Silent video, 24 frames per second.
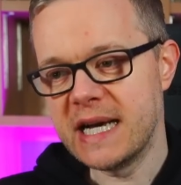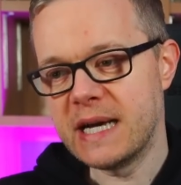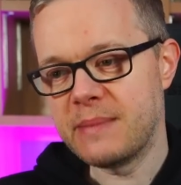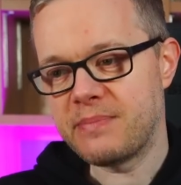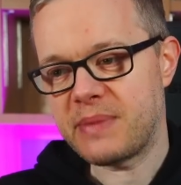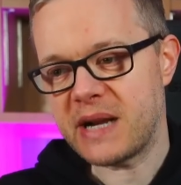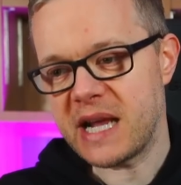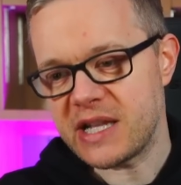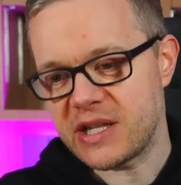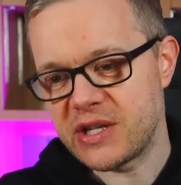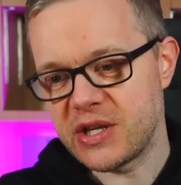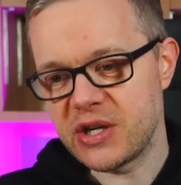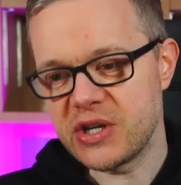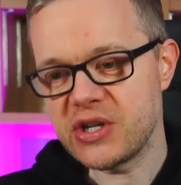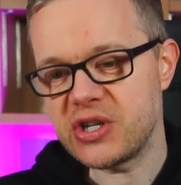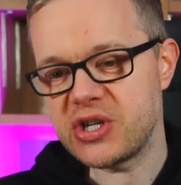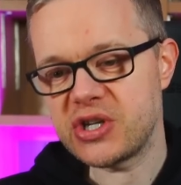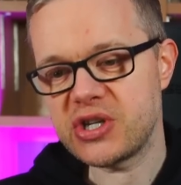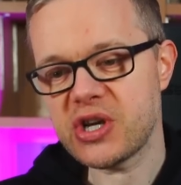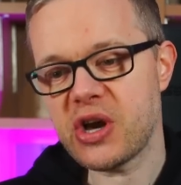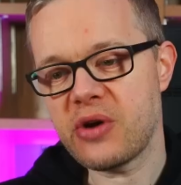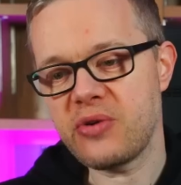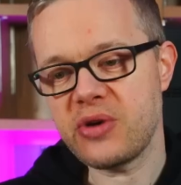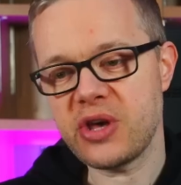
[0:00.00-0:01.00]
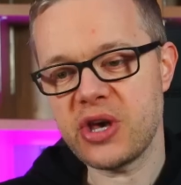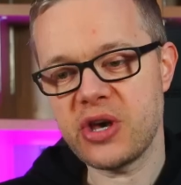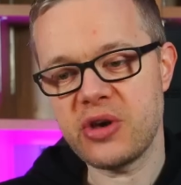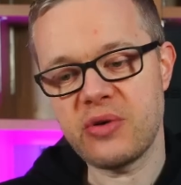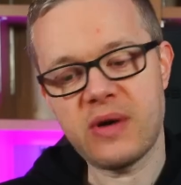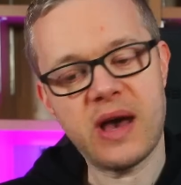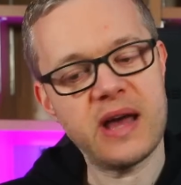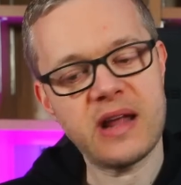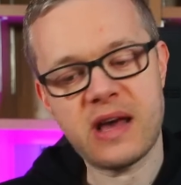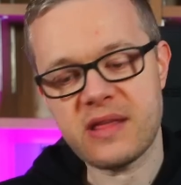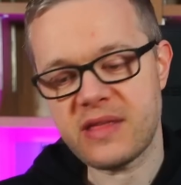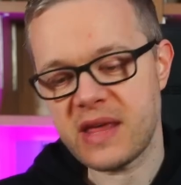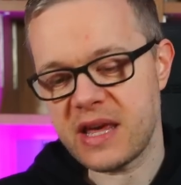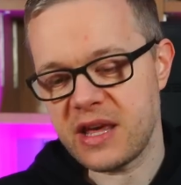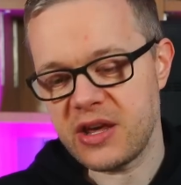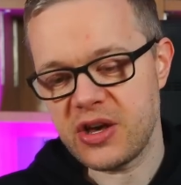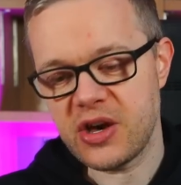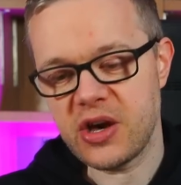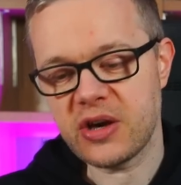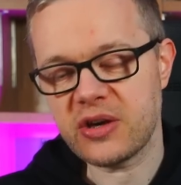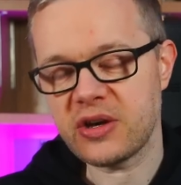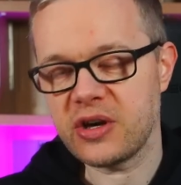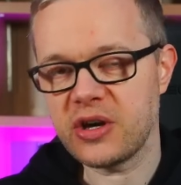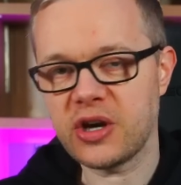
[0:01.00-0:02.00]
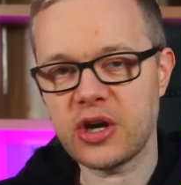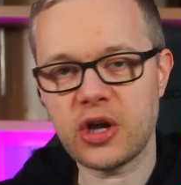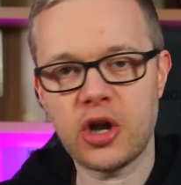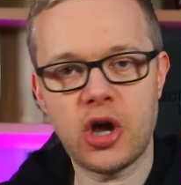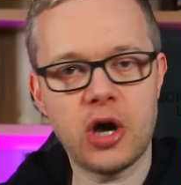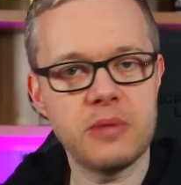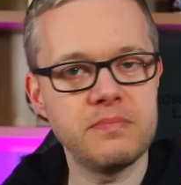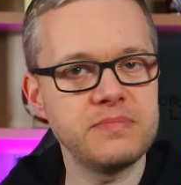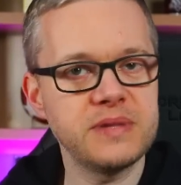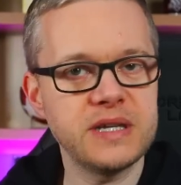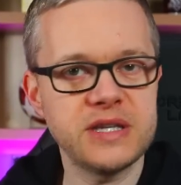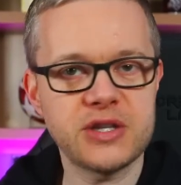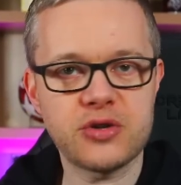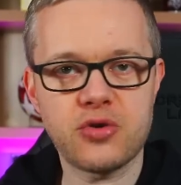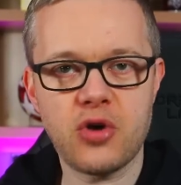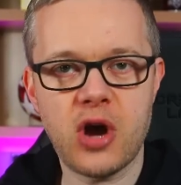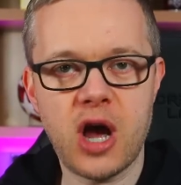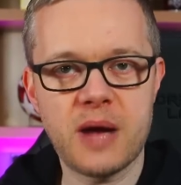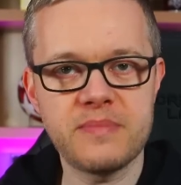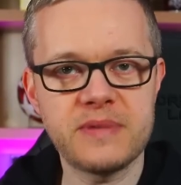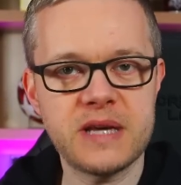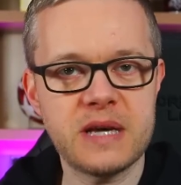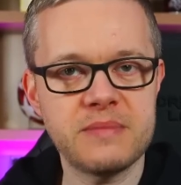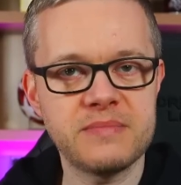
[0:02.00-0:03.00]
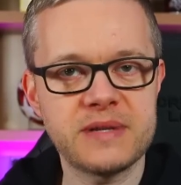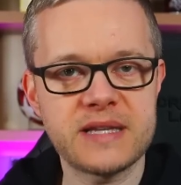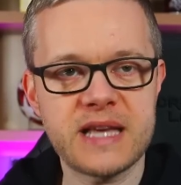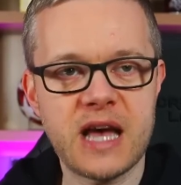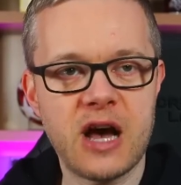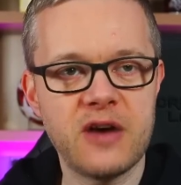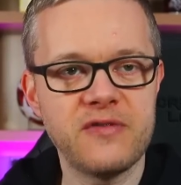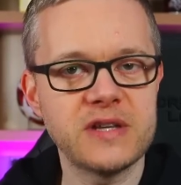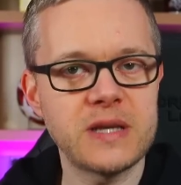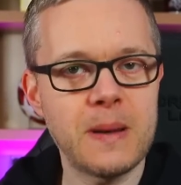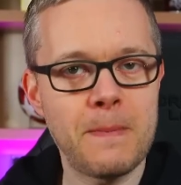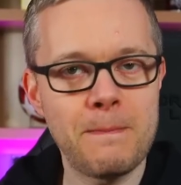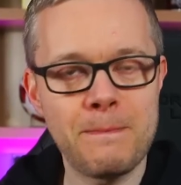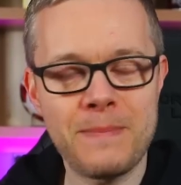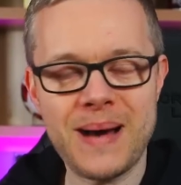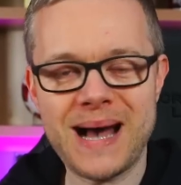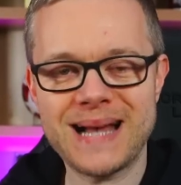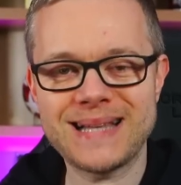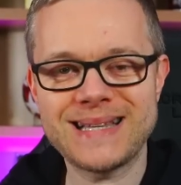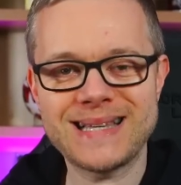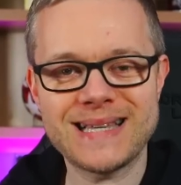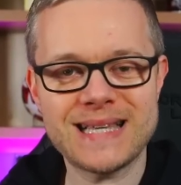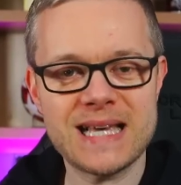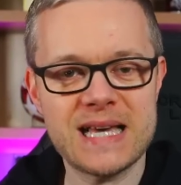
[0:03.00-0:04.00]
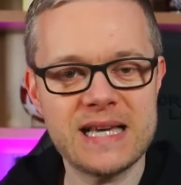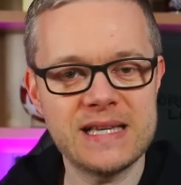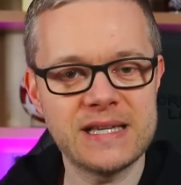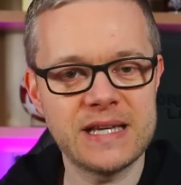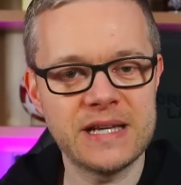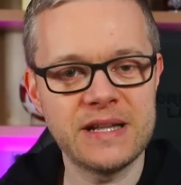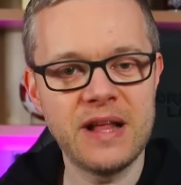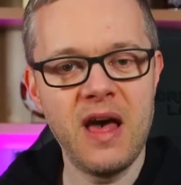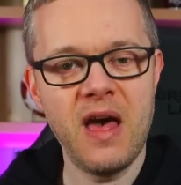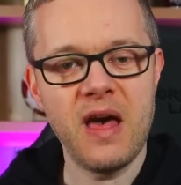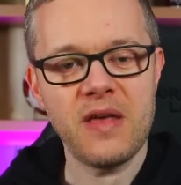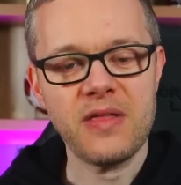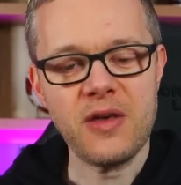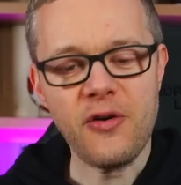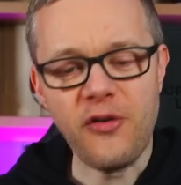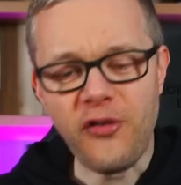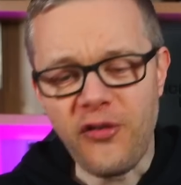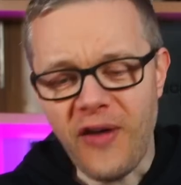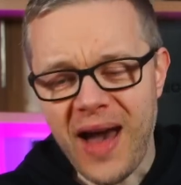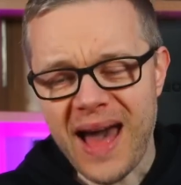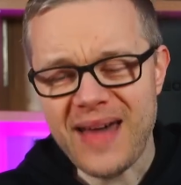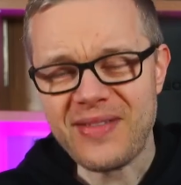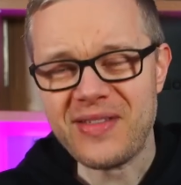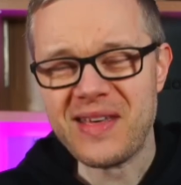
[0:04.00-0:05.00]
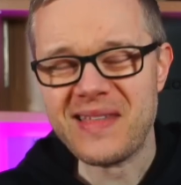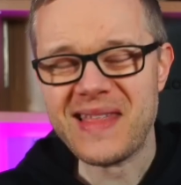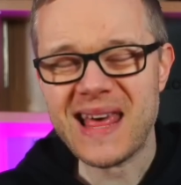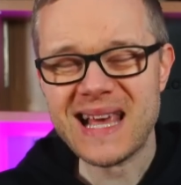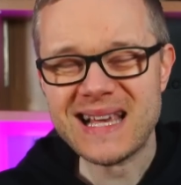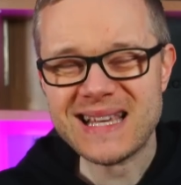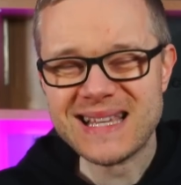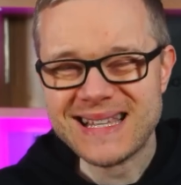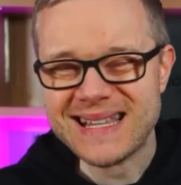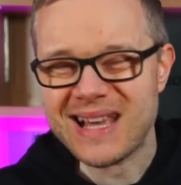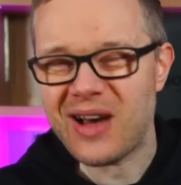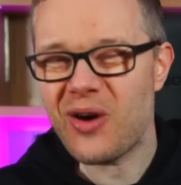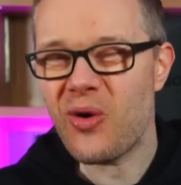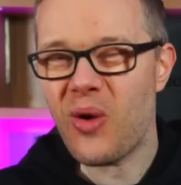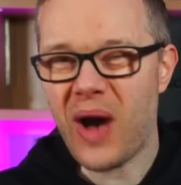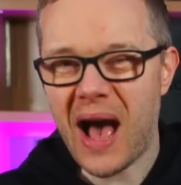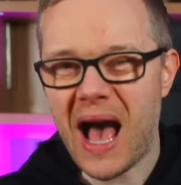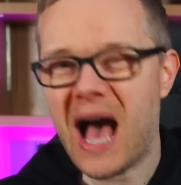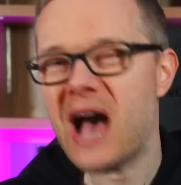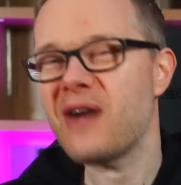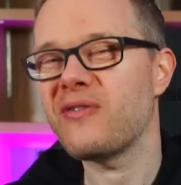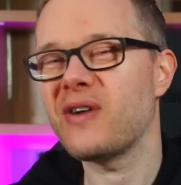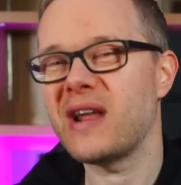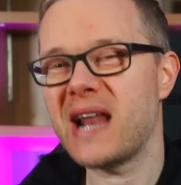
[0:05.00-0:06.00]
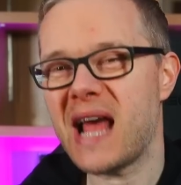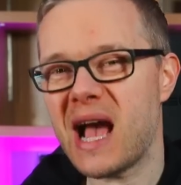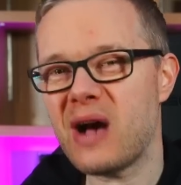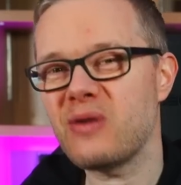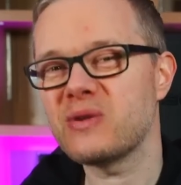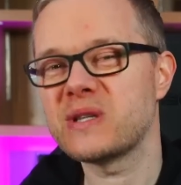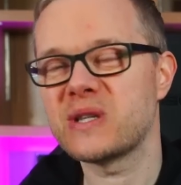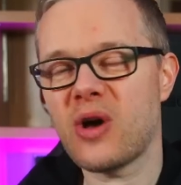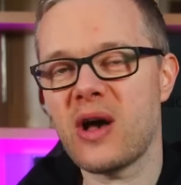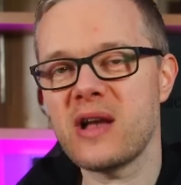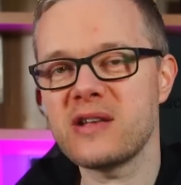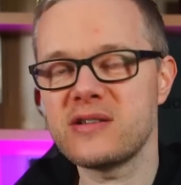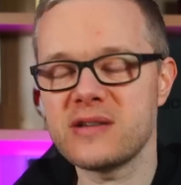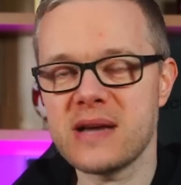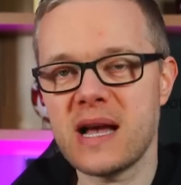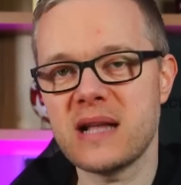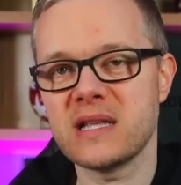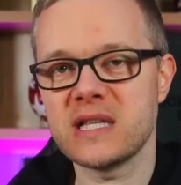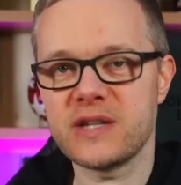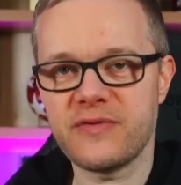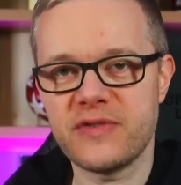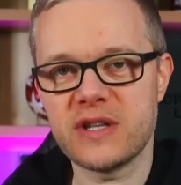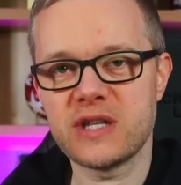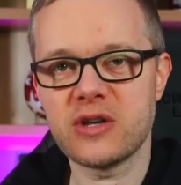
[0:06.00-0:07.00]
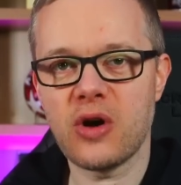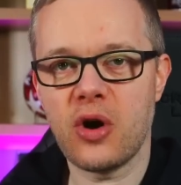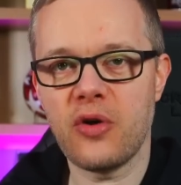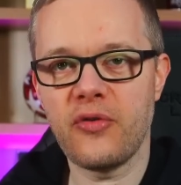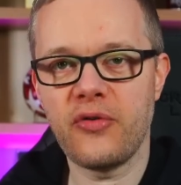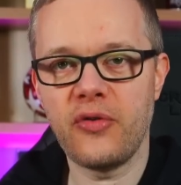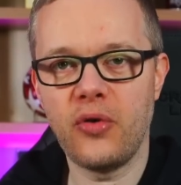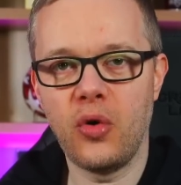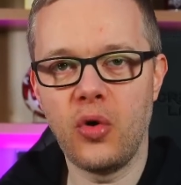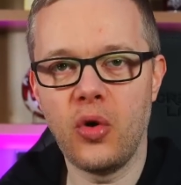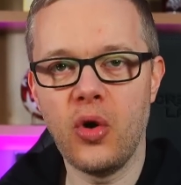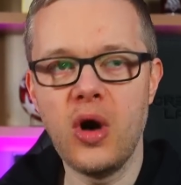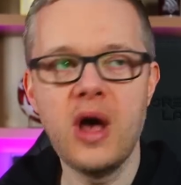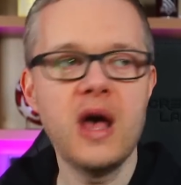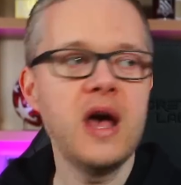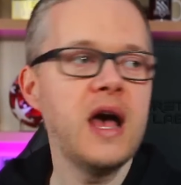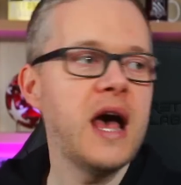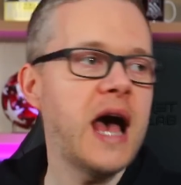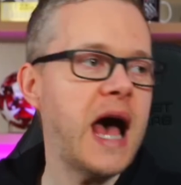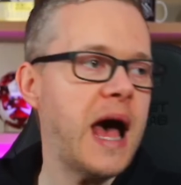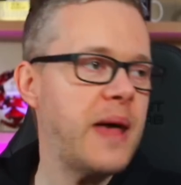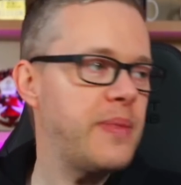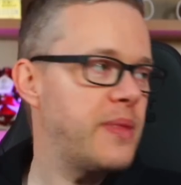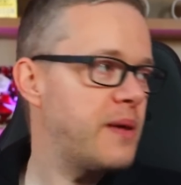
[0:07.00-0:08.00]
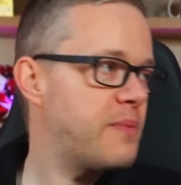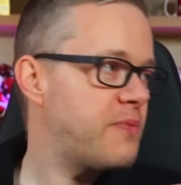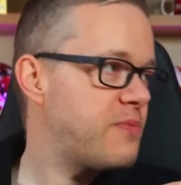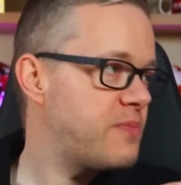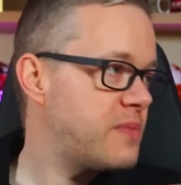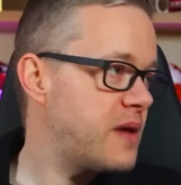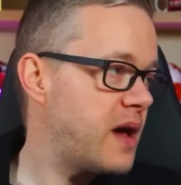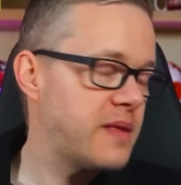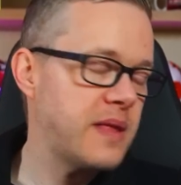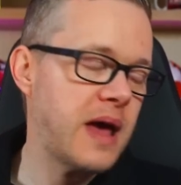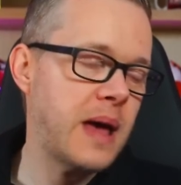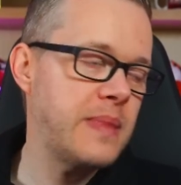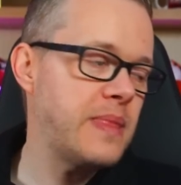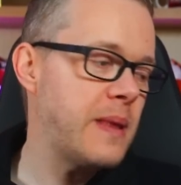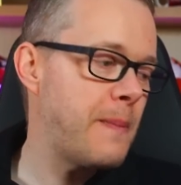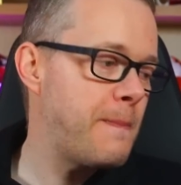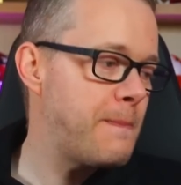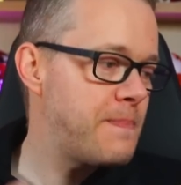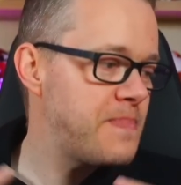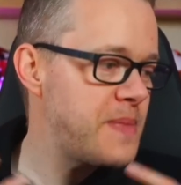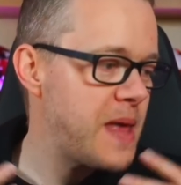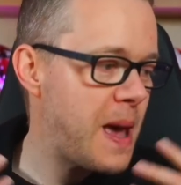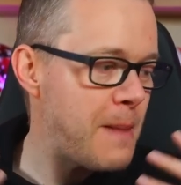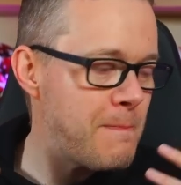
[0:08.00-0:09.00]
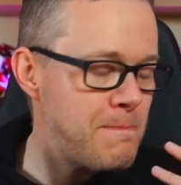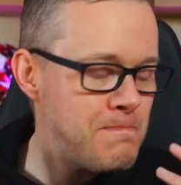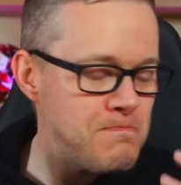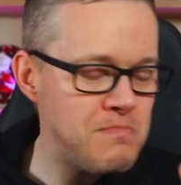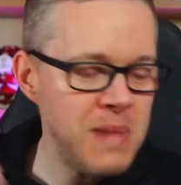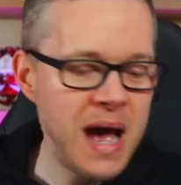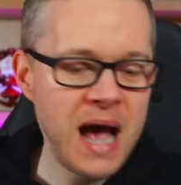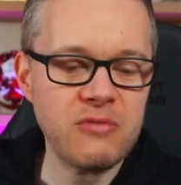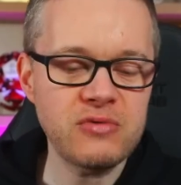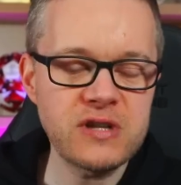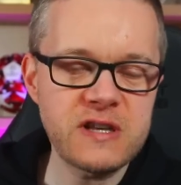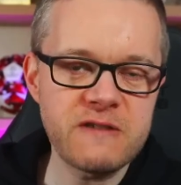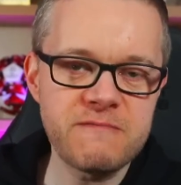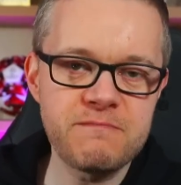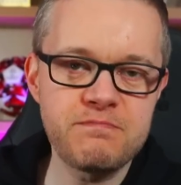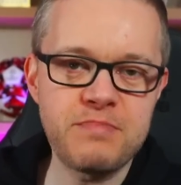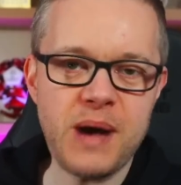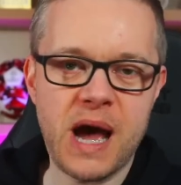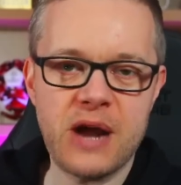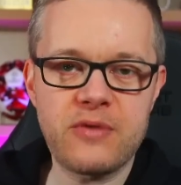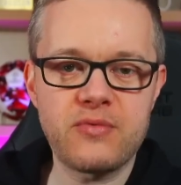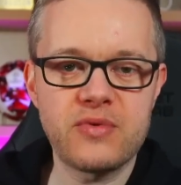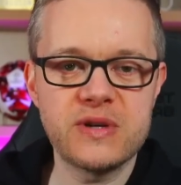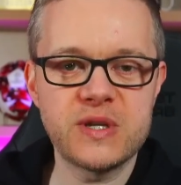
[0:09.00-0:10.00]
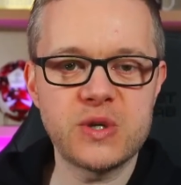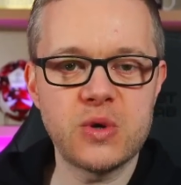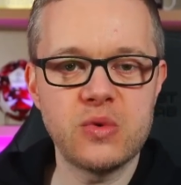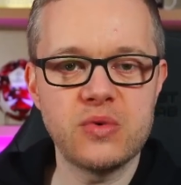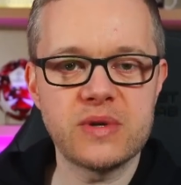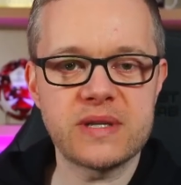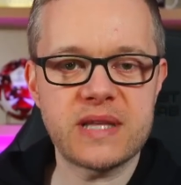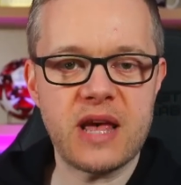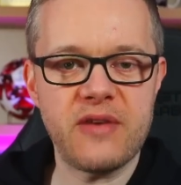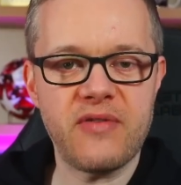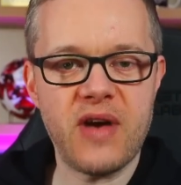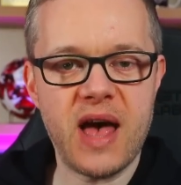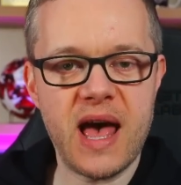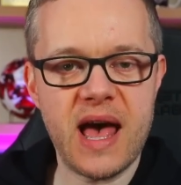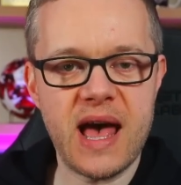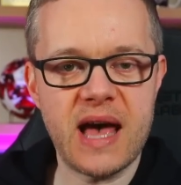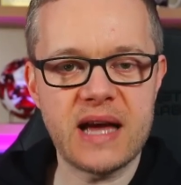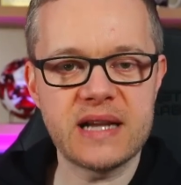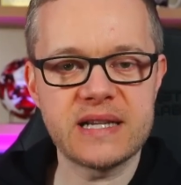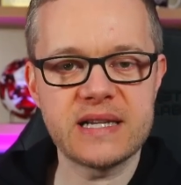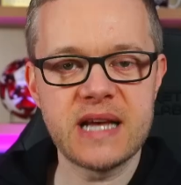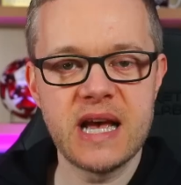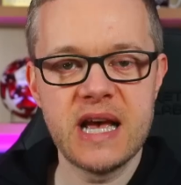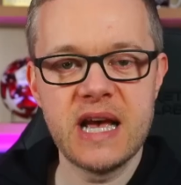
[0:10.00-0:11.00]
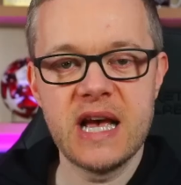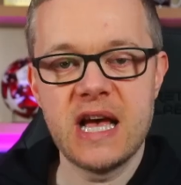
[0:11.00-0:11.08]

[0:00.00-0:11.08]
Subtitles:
But it does show you, and I think Jurgen Klopp described it himself as a bad season, the fact that they still have an outside chance for top four and the amount of bad results they've had.